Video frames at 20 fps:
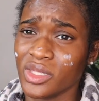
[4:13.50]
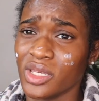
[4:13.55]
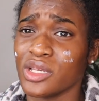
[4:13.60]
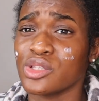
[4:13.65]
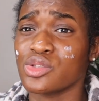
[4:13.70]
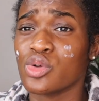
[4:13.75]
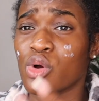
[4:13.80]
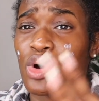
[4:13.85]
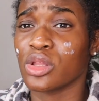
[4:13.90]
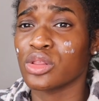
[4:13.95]

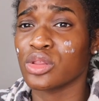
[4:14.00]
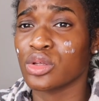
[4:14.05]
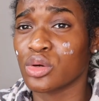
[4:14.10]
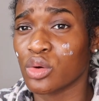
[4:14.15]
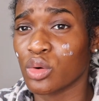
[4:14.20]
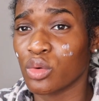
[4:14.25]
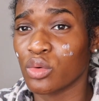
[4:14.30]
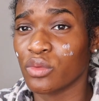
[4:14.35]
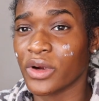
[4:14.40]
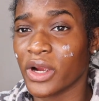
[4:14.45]
it's a little
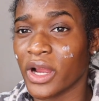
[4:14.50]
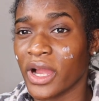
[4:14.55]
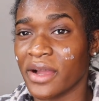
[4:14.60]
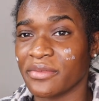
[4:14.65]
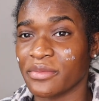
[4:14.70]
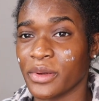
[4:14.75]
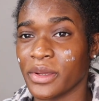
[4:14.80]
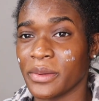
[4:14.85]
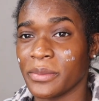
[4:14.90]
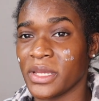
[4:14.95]
over
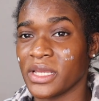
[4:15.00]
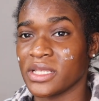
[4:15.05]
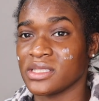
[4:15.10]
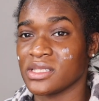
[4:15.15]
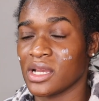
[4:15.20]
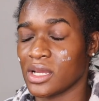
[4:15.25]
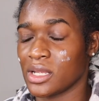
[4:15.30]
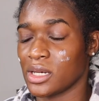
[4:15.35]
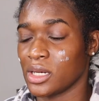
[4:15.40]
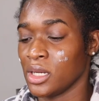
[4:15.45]
halfway being
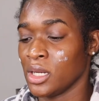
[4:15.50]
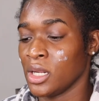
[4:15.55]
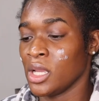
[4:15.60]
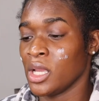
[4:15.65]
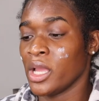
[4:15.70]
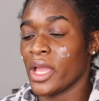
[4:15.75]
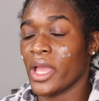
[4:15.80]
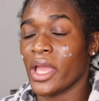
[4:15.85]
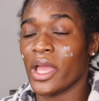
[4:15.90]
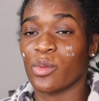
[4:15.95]
done.
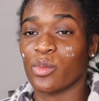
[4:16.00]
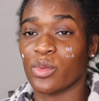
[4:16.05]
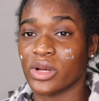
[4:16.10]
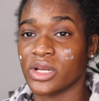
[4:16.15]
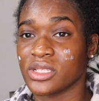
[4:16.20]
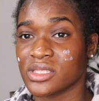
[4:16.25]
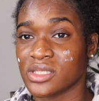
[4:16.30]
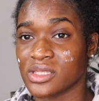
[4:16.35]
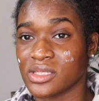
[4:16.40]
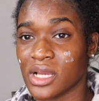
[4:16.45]
And when
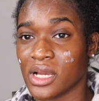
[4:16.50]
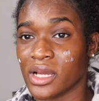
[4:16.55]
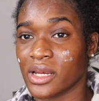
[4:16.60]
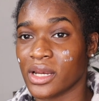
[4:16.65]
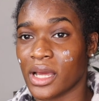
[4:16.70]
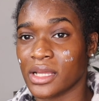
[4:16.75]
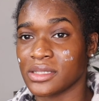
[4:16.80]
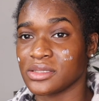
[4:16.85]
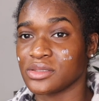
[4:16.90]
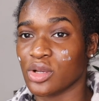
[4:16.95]
it's done,
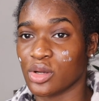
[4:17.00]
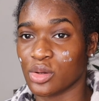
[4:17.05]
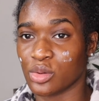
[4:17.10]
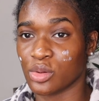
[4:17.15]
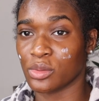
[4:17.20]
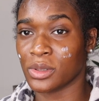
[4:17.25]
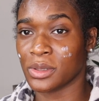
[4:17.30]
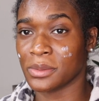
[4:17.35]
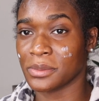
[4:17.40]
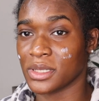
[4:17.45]
I don't
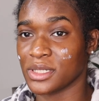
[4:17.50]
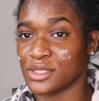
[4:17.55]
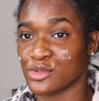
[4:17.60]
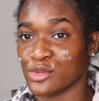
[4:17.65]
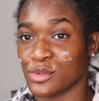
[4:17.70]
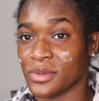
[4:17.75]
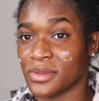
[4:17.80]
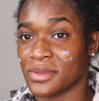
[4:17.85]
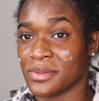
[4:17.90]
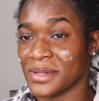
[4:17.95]
know what I'm going to do
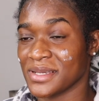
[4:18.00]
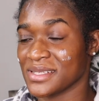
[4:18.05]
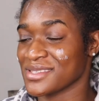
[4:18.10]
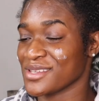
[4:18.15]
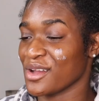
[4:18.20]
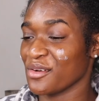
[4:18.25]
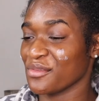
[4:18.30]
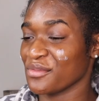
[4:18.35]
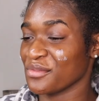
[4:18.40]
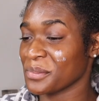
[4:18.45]
with
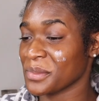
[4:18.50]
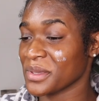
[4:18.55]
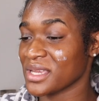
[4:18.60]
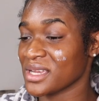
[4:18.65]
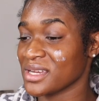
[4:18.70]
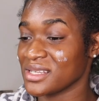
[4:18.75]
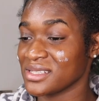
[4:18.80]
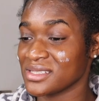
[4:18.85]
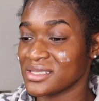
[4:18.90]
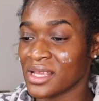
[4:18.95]
myself.
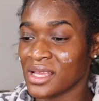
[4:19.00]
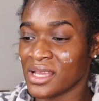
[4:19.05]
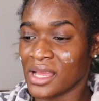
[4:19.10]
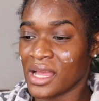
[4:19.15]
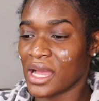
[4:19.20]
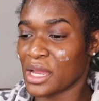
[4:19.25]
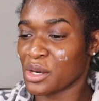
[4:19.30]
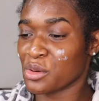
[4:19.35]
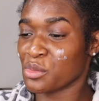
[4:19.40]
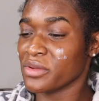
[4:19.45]
Because
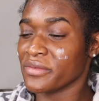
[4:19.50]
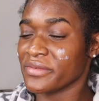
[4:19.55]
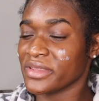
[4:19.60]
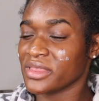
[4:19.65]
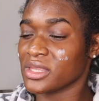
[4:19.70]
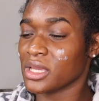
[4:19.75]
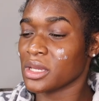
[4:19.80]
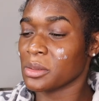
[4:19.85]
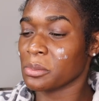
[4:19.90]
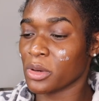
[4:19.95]
I don't even
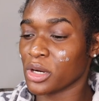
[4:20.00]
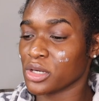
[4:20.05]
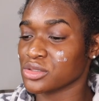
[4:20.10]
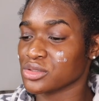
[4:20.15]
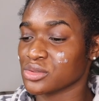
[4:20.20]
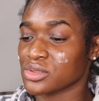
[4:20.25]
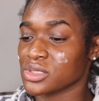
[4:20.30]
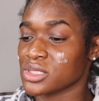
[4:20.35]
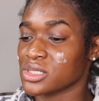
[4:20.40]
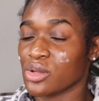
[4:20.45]
think
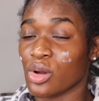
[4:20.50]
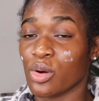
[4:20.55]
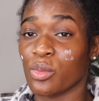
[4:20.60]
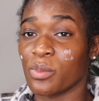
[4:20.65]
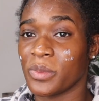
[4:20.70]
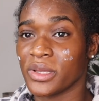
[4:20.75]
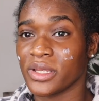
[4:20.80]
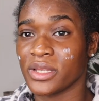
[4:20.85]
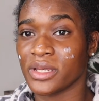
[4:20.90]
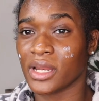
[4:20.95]
Marshall's is
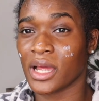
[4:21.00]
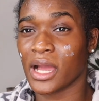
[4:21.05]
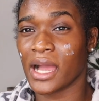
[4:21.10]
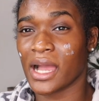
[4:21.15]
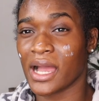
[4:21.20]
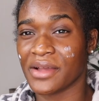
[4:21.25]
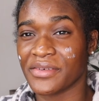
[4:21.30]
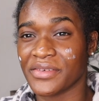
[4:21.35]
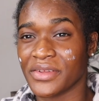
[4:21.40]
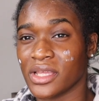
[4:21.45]
open. I
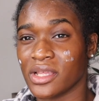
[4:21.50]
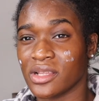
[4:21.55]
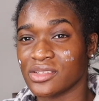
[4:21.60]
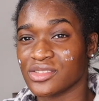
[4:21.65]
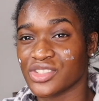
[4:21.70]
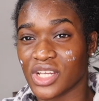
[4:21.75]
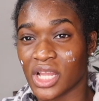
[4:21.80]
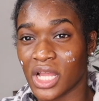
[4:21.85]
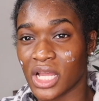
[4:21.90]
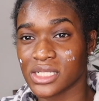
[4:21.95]
haven't
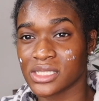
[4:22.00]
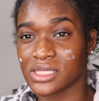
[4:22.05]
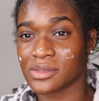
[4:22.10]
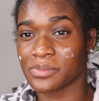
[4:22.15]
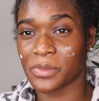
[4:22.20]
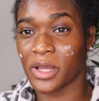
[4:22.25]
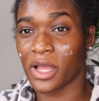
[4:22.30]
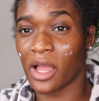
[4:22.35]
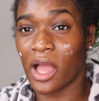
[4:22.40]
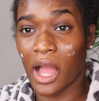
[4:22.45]
checked,
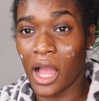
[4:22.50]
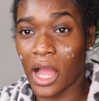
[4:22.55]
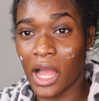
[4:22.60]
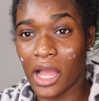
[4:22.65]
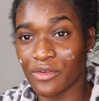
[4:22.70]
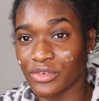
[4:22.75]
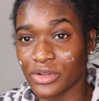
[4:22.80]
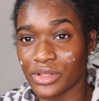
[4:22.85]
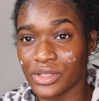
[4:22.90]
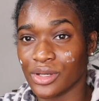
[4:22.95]
but
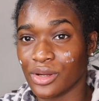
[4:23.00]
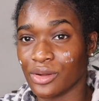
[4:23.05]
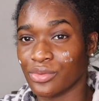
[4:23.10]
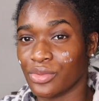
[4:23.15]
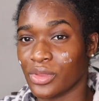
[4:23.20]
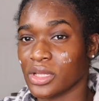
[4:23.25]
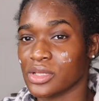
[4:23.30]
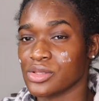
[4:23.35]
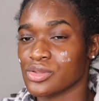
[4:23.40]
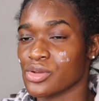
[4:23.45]
I really don't
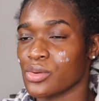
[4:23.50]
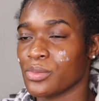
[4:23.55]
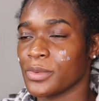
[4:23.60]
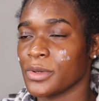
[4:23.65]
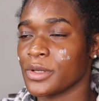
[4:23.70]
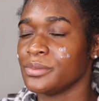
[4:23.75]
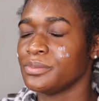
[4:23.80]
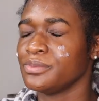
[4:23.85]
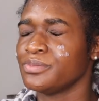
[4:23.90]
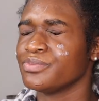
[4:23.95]
think it's
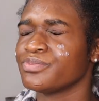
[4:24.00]
open.